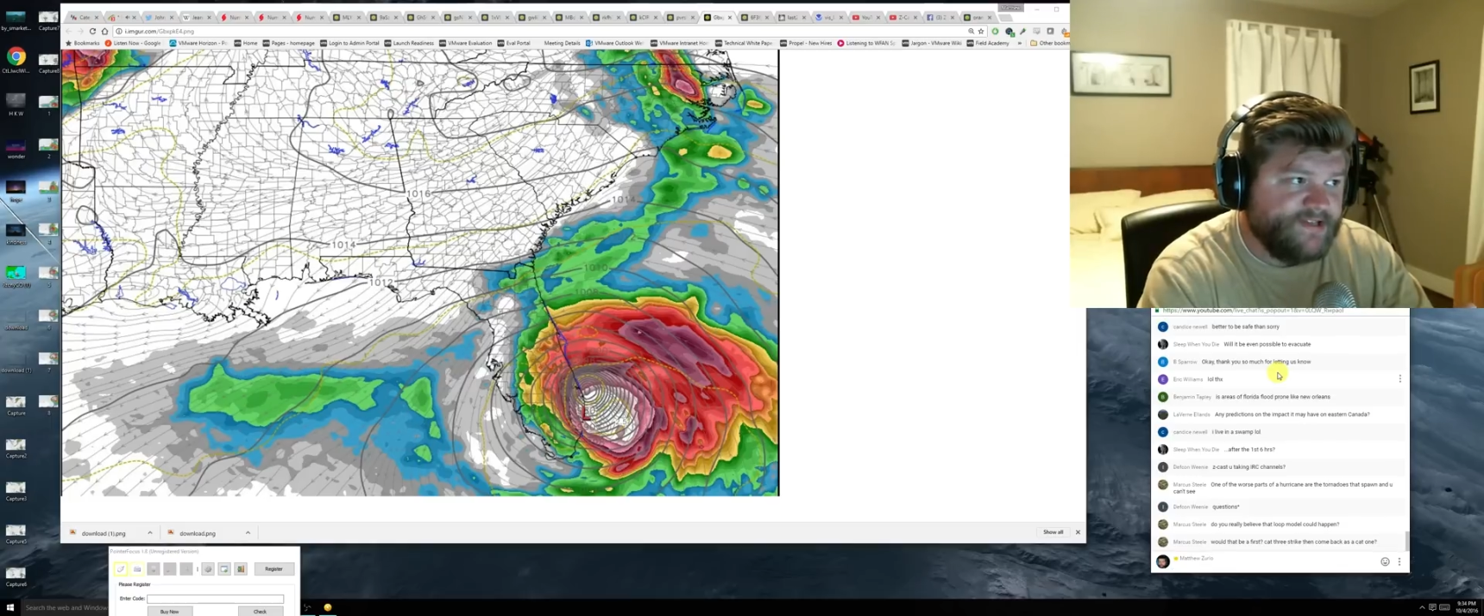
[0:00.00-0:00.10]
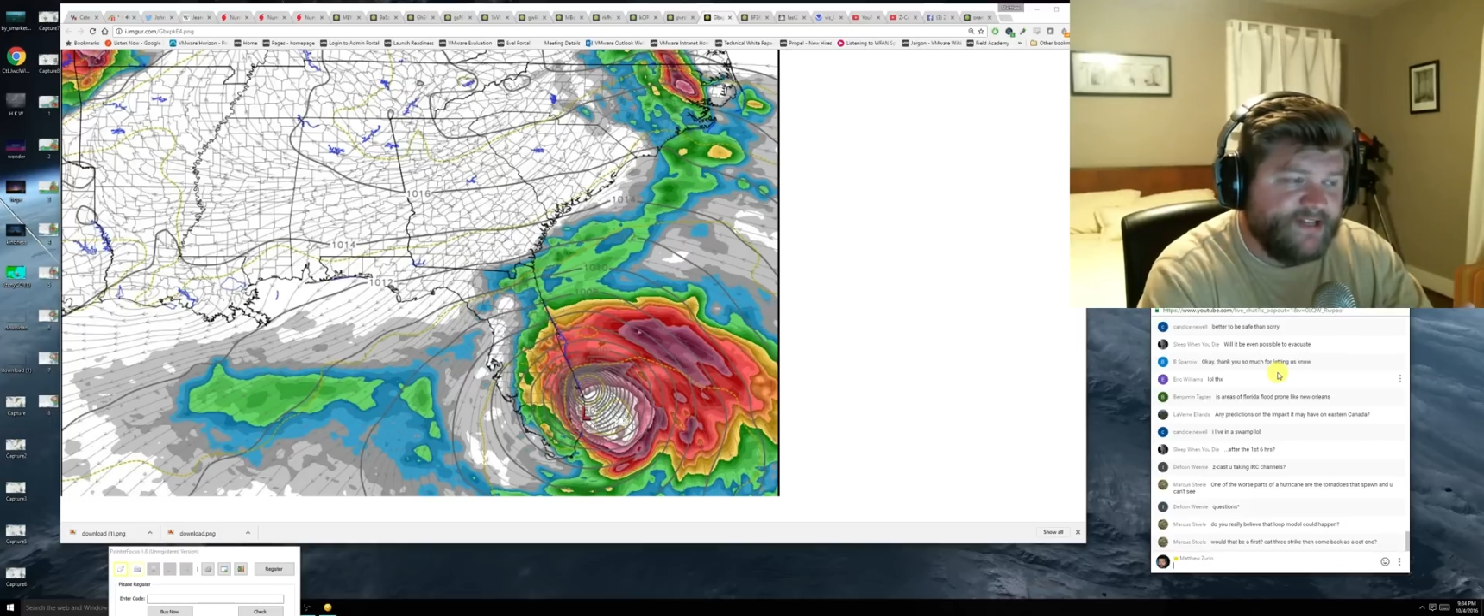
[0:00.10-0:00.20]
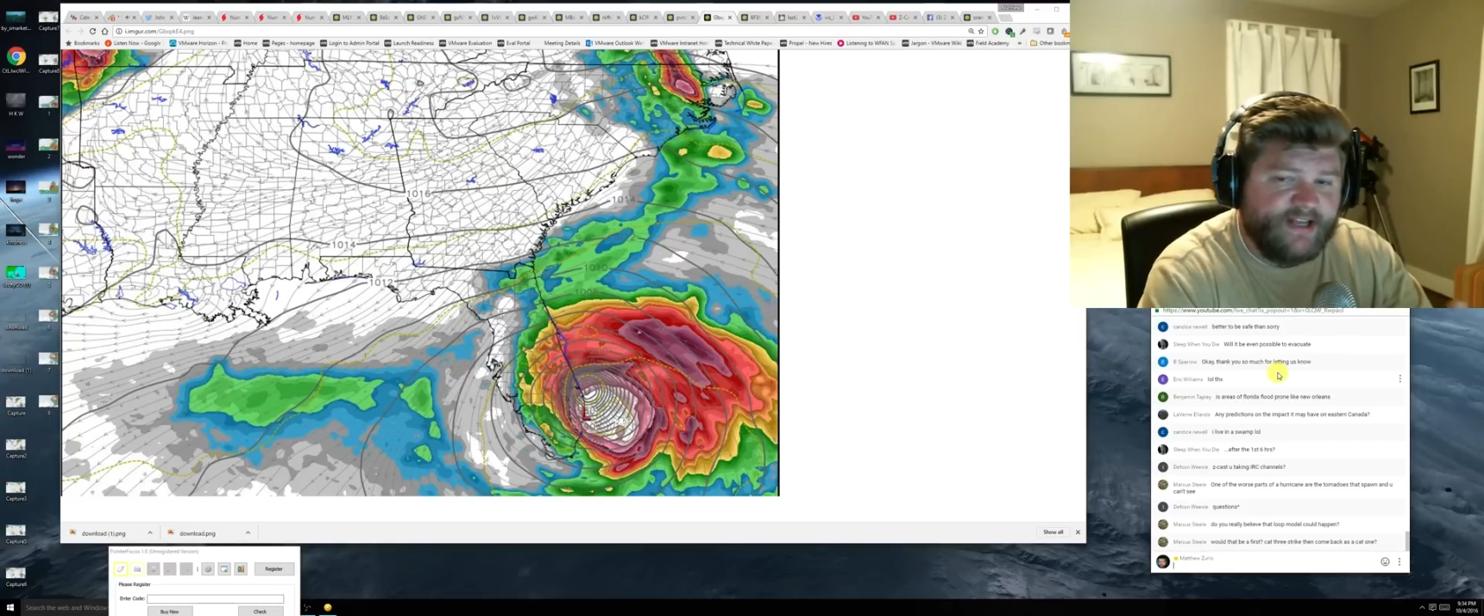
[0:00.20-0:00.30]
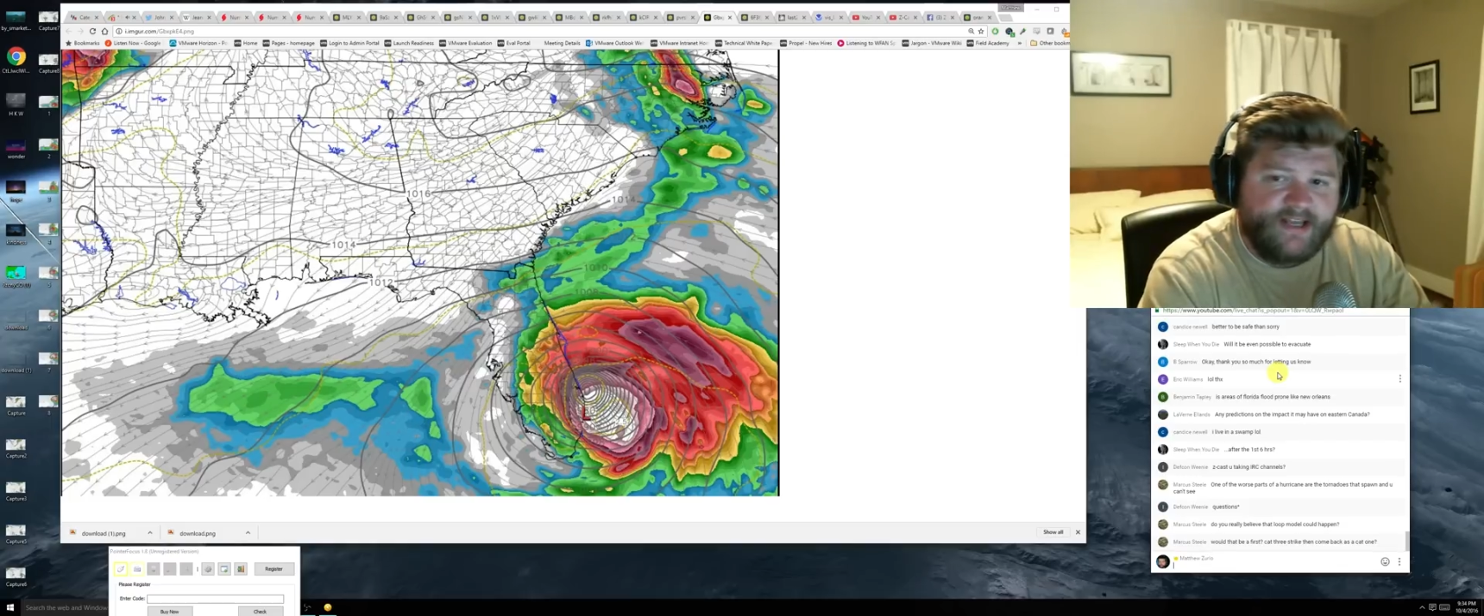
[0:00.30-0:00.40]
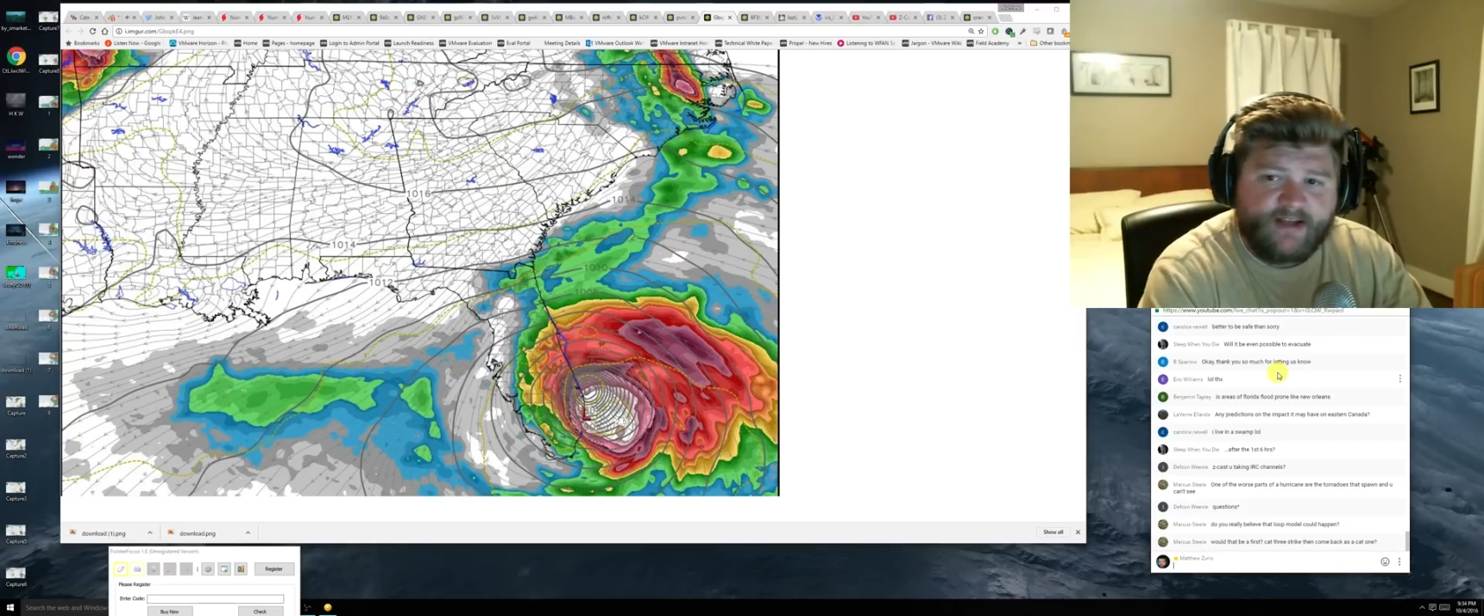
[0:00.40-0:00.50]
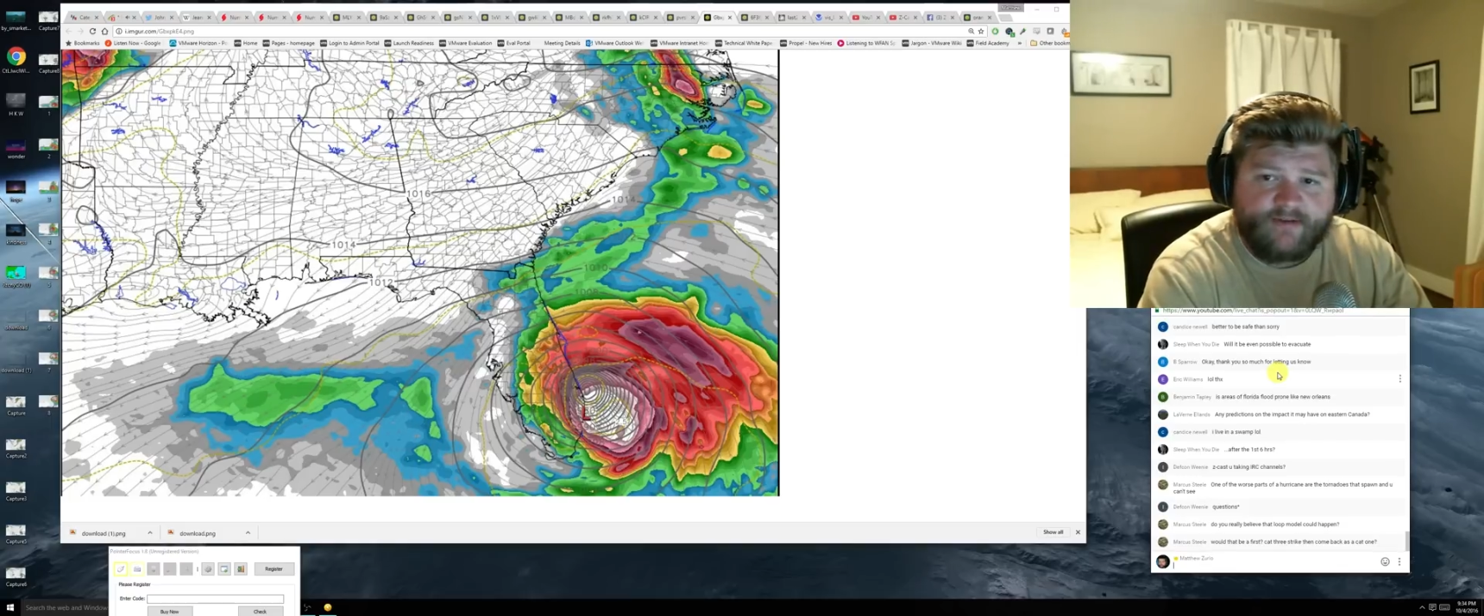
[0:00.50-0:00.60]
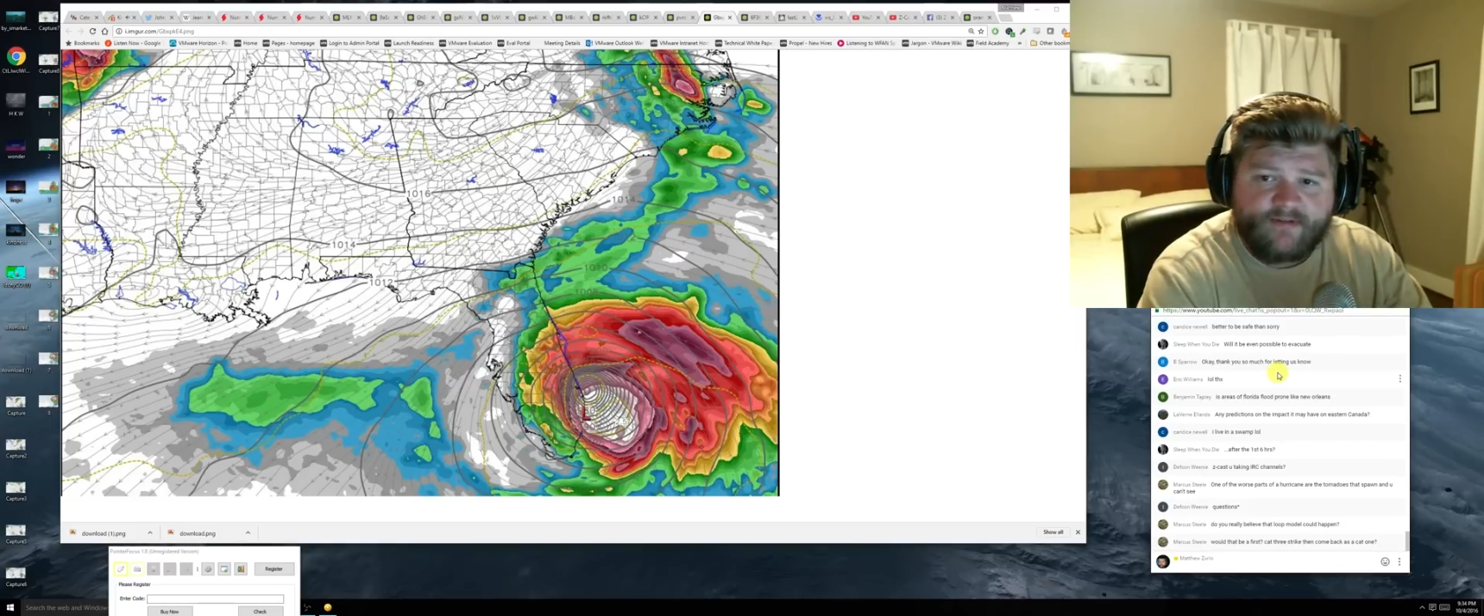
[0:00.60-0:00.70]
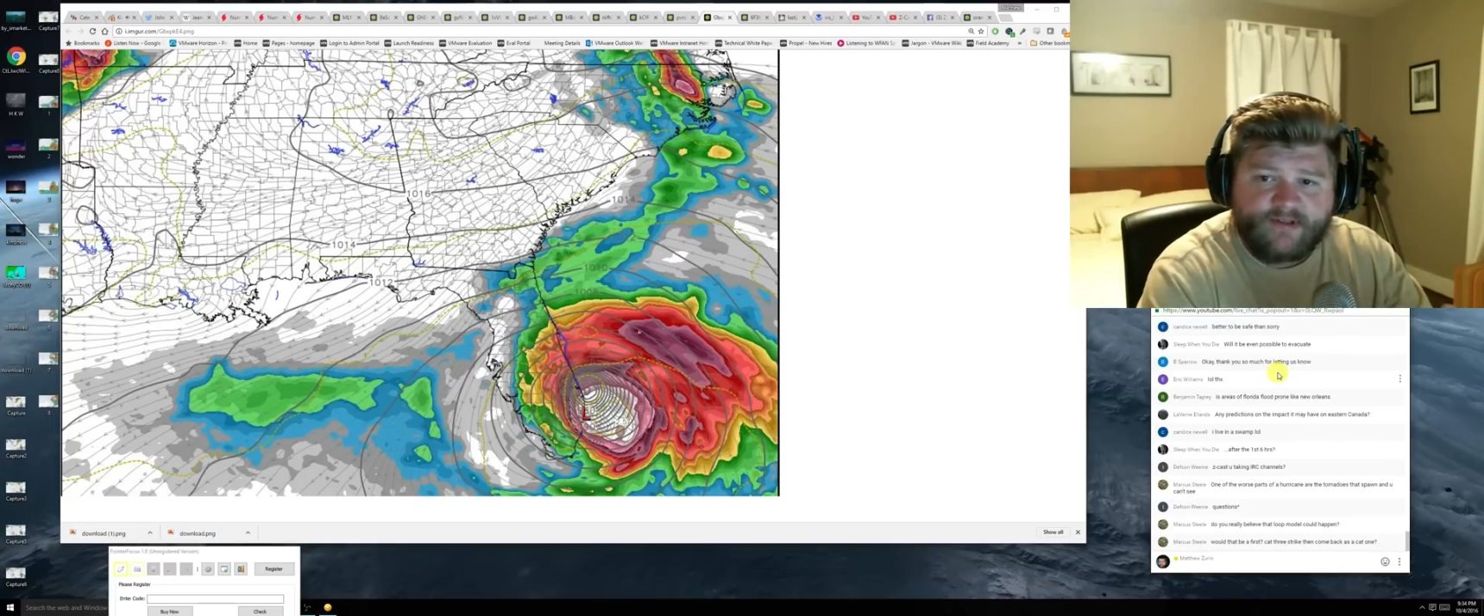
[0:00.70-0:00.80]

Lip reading: that have a